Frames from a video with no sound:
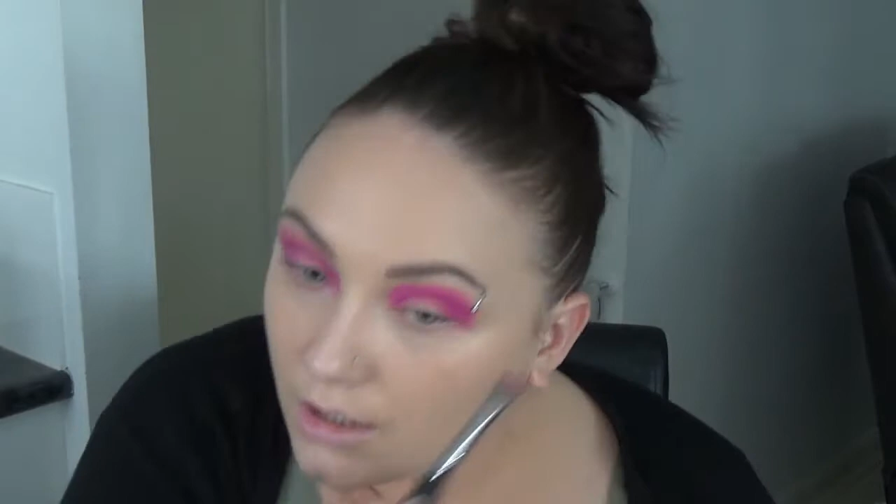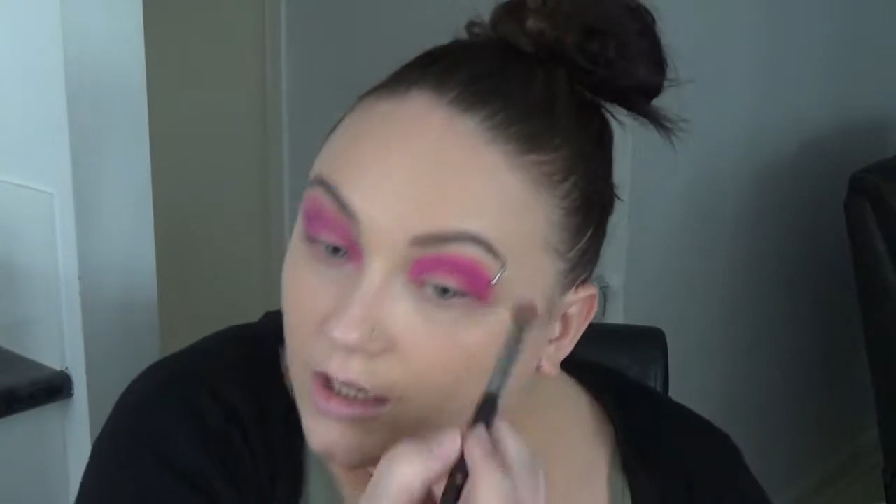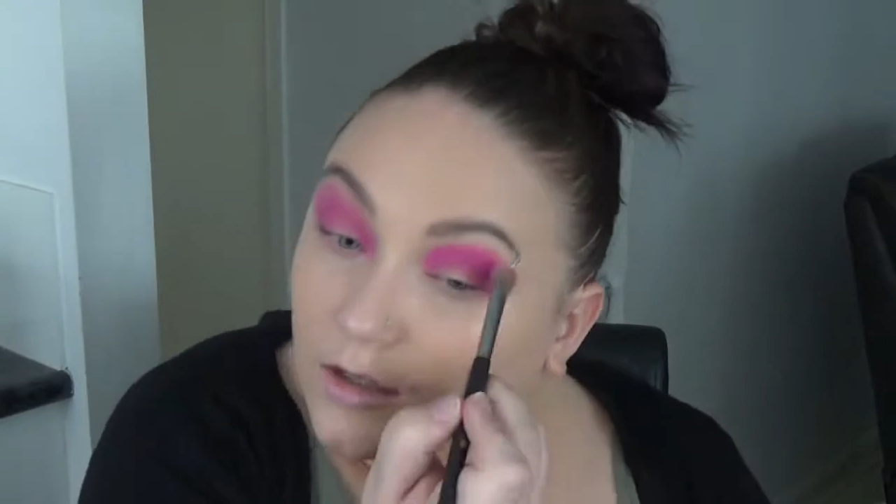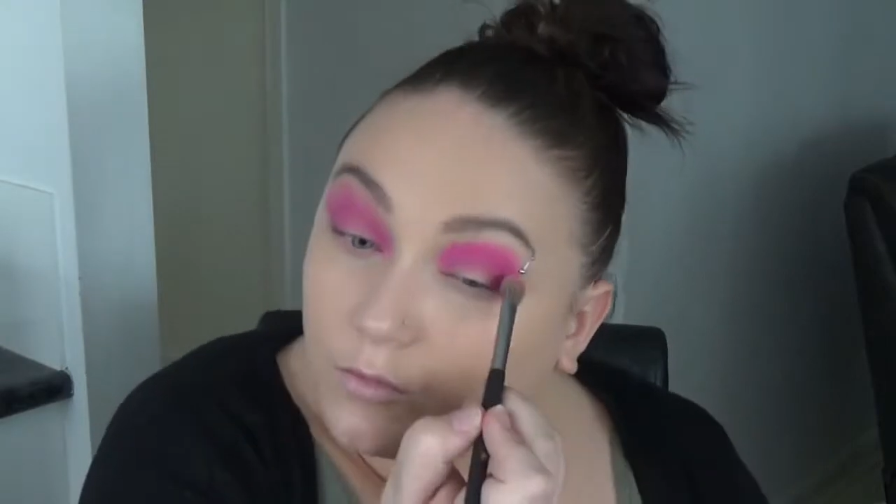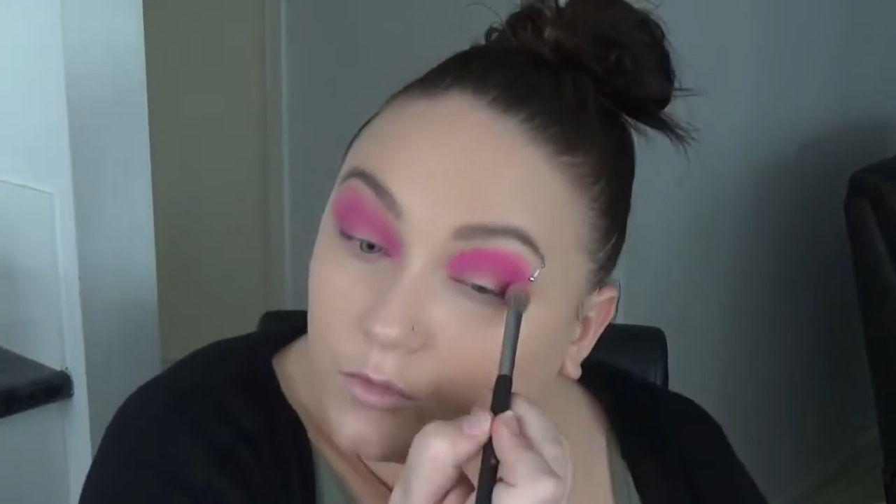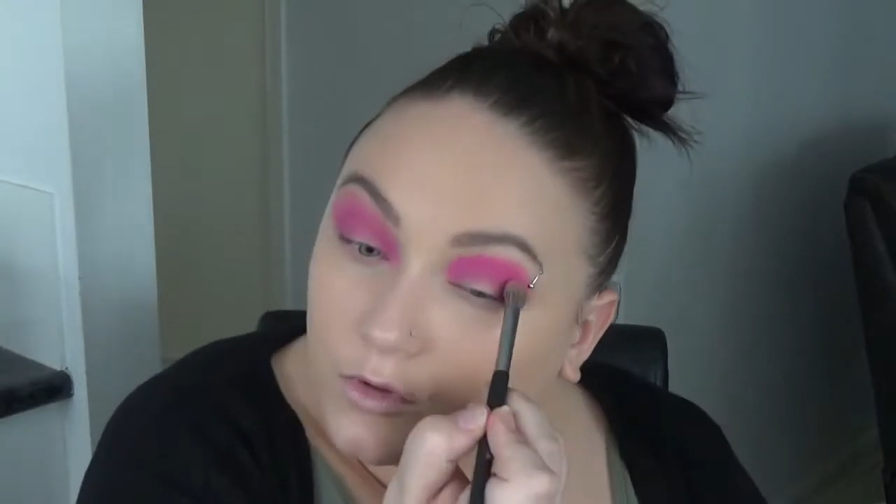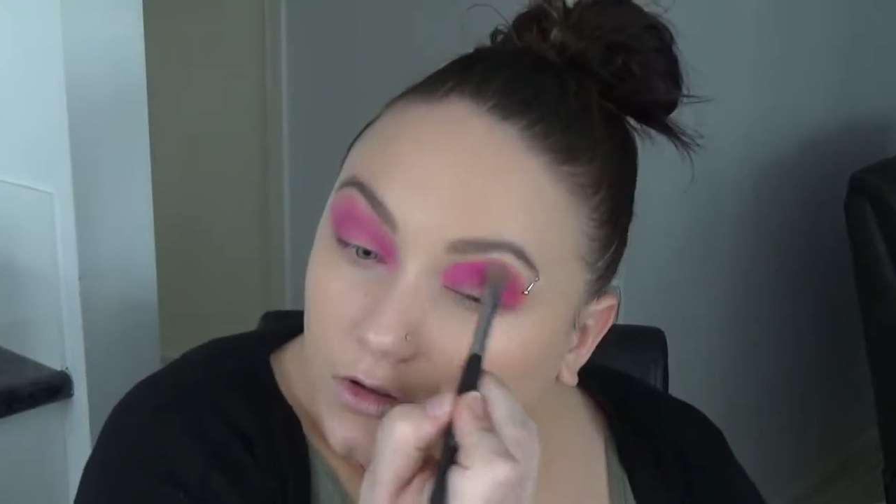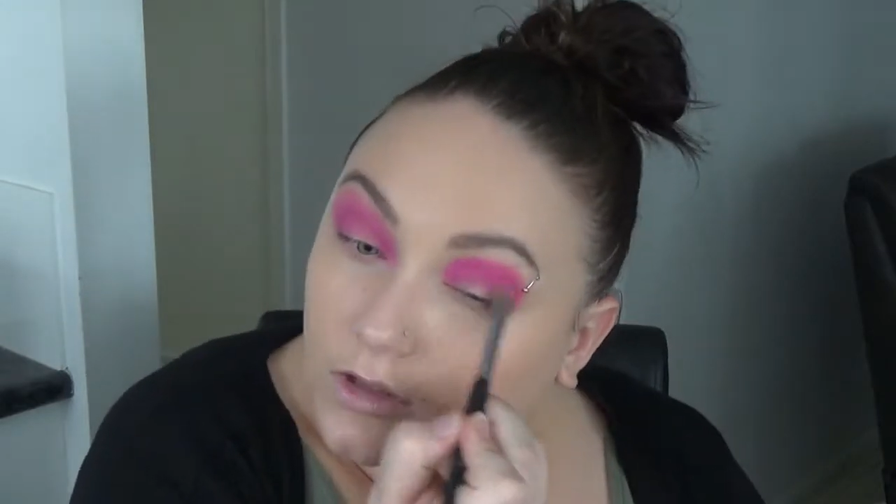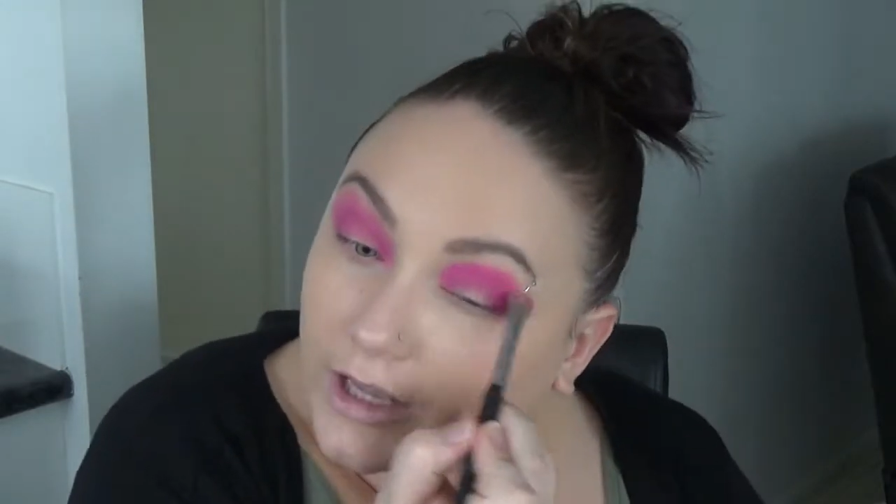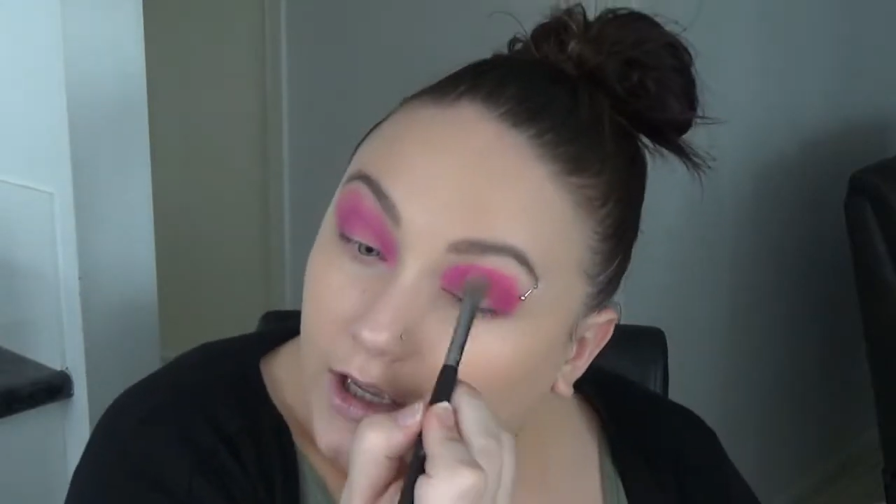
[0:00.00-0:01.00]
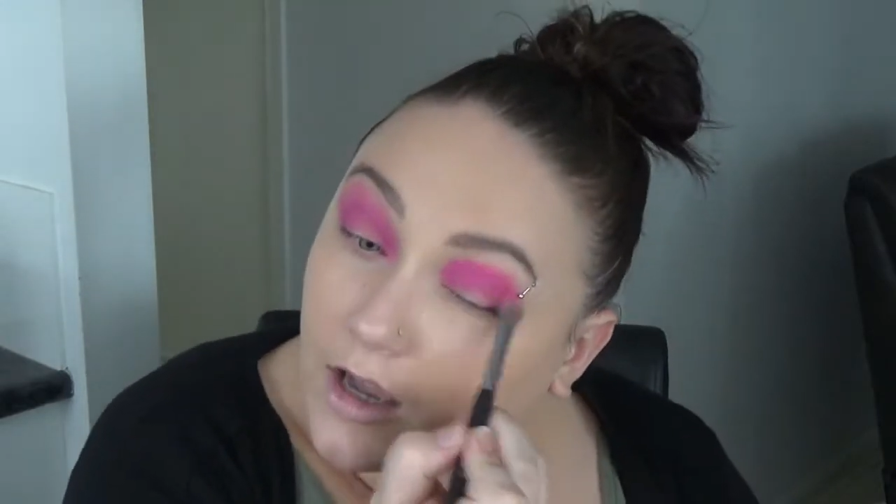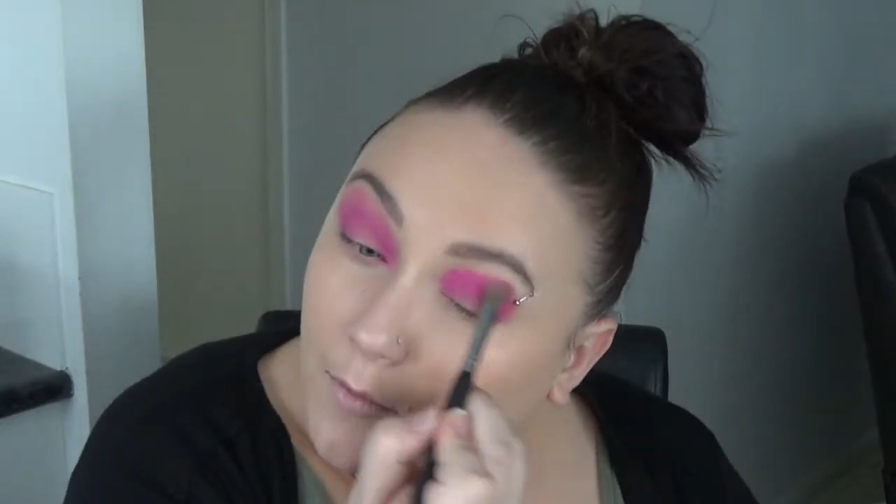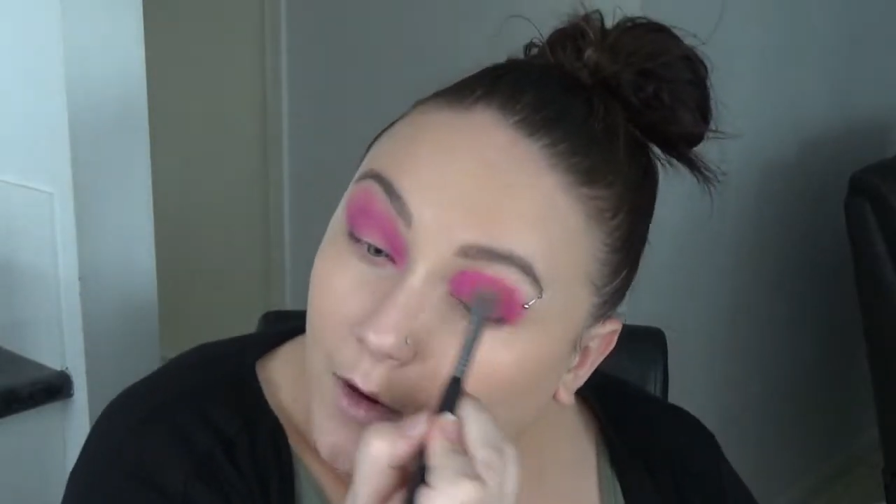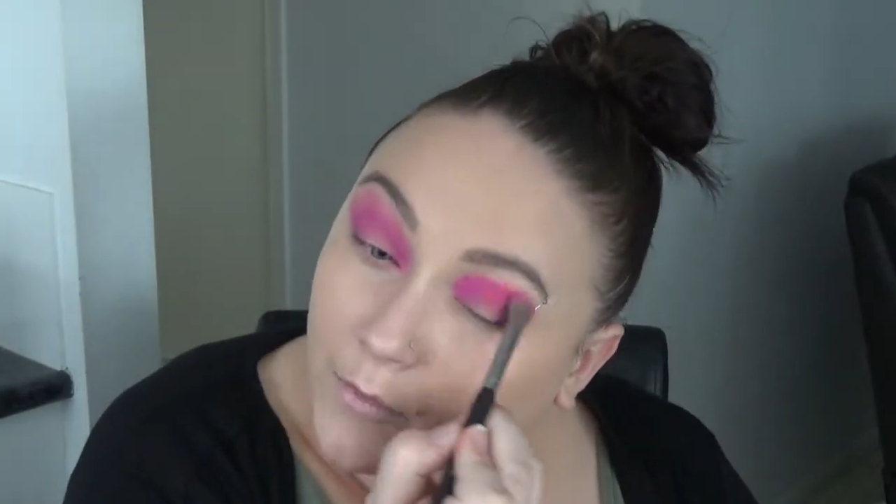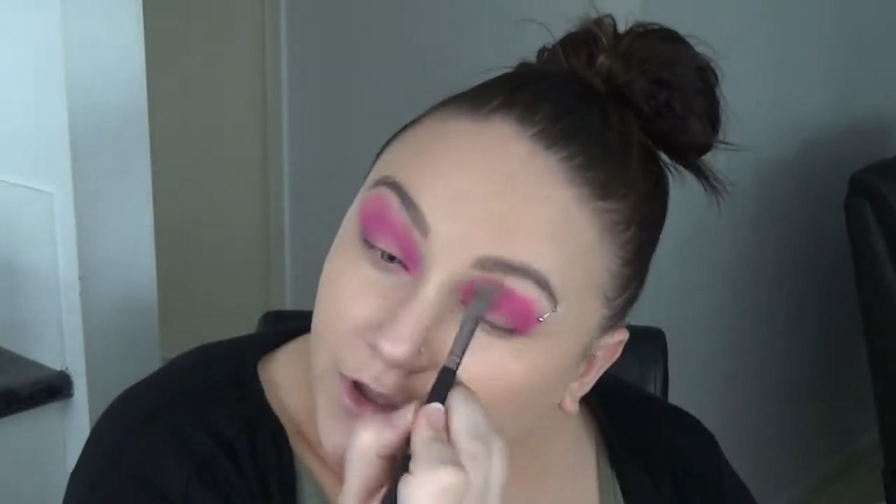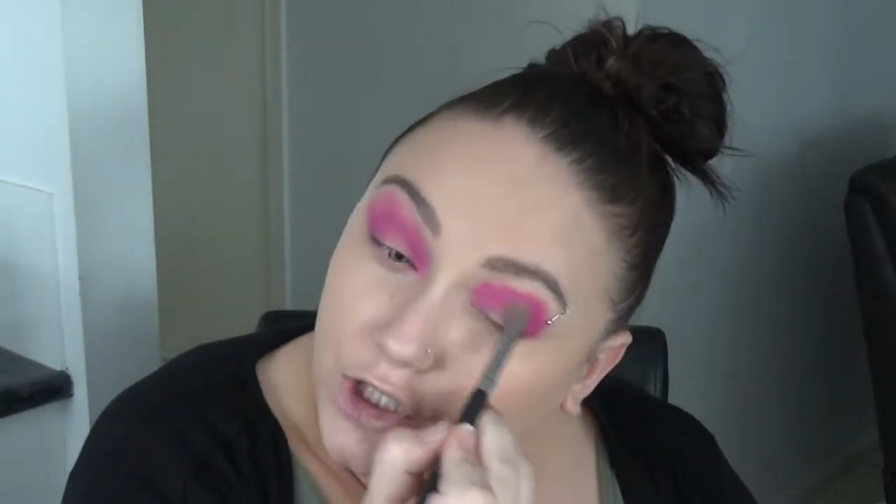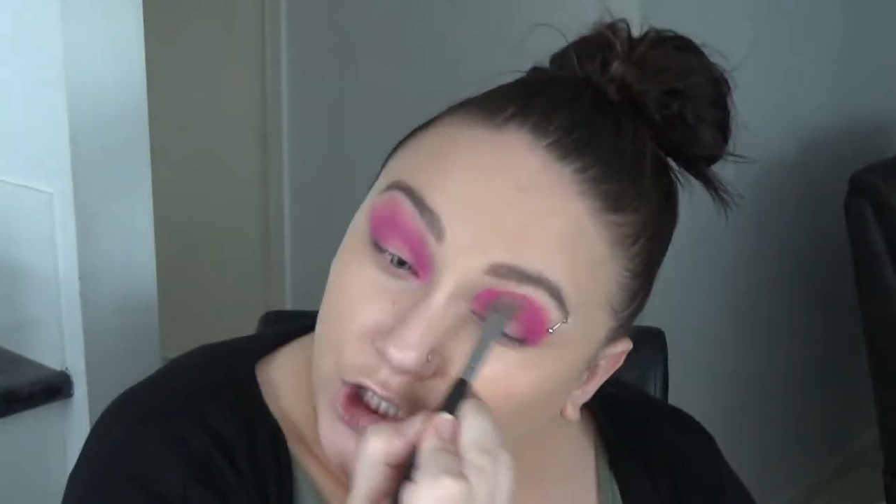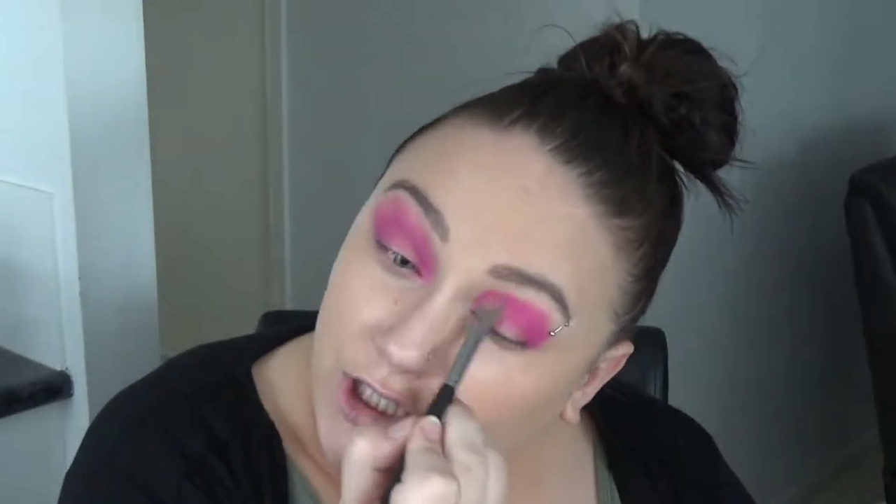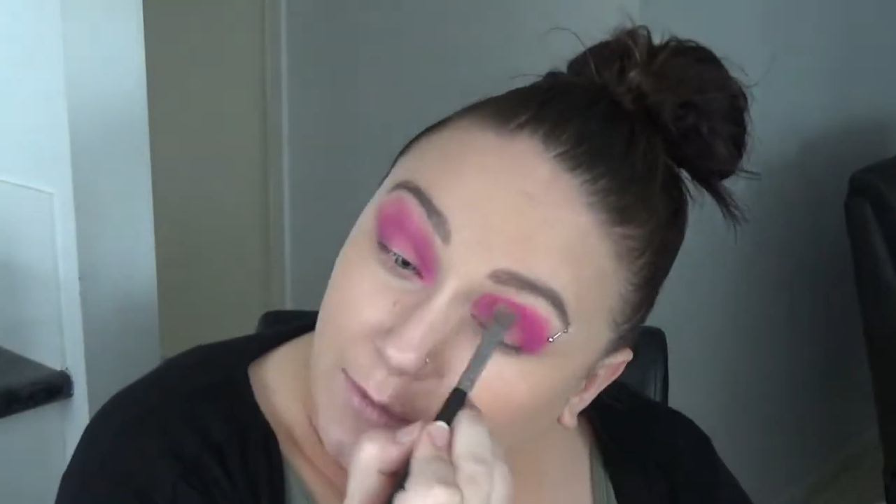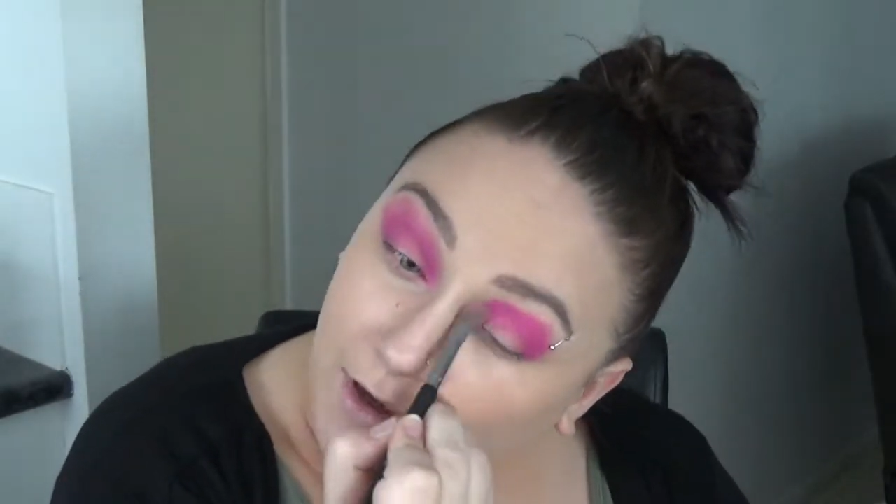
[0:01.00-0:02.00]
And we'll like come up with a
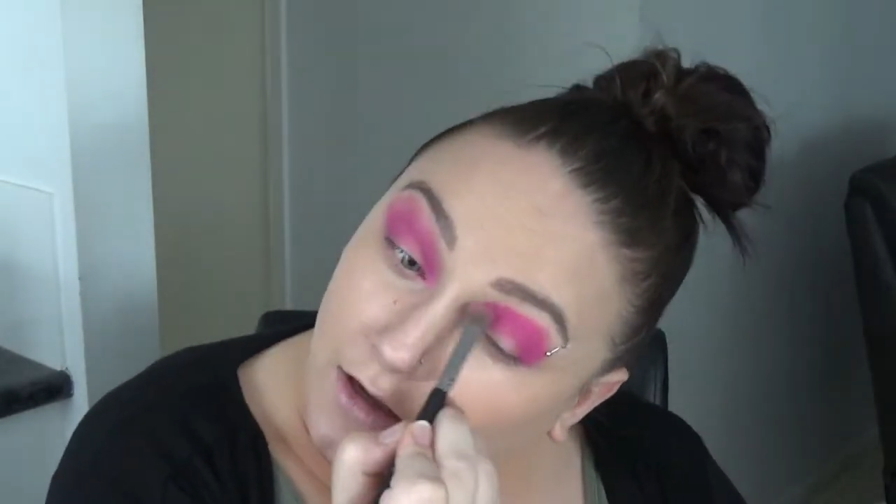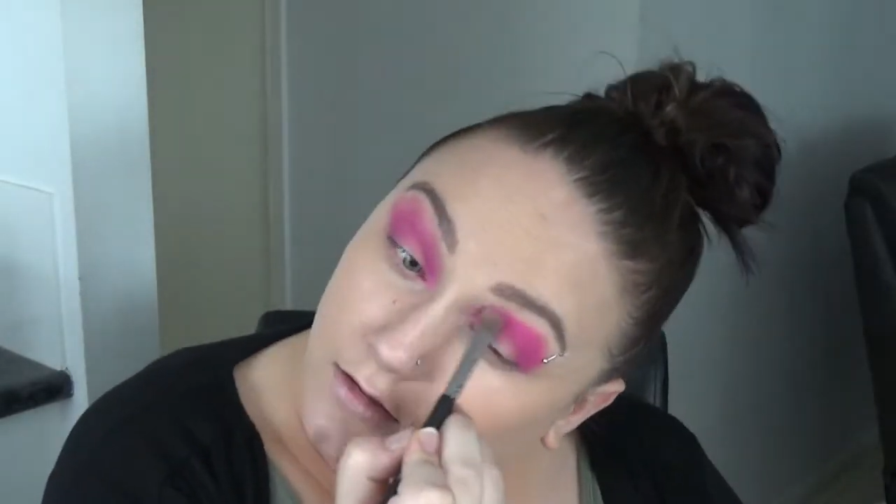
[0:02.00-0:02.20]
shimmer.